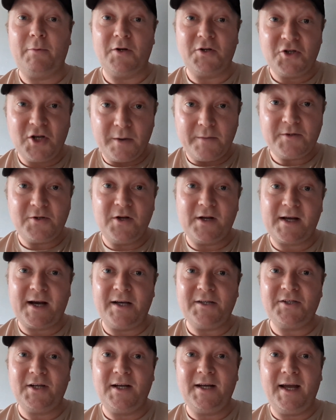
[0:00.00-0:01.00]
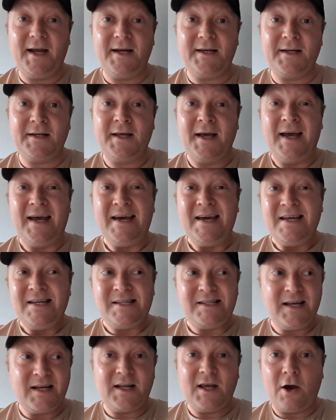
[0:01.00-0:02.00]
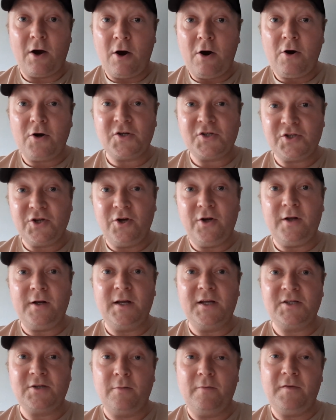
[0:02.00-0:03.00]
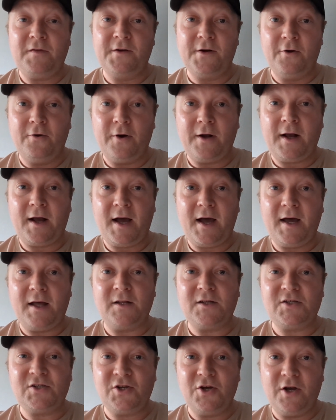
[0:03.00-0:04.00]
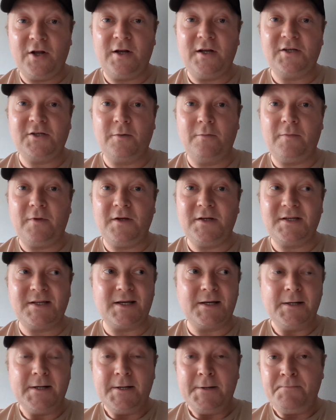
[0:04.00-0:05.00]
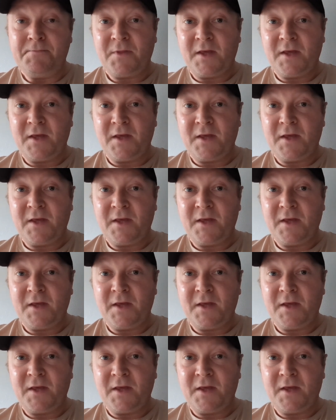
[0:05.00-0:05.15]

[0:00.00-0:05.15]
But in terms of Newcastle United, City are certainly something to look at and certainly something to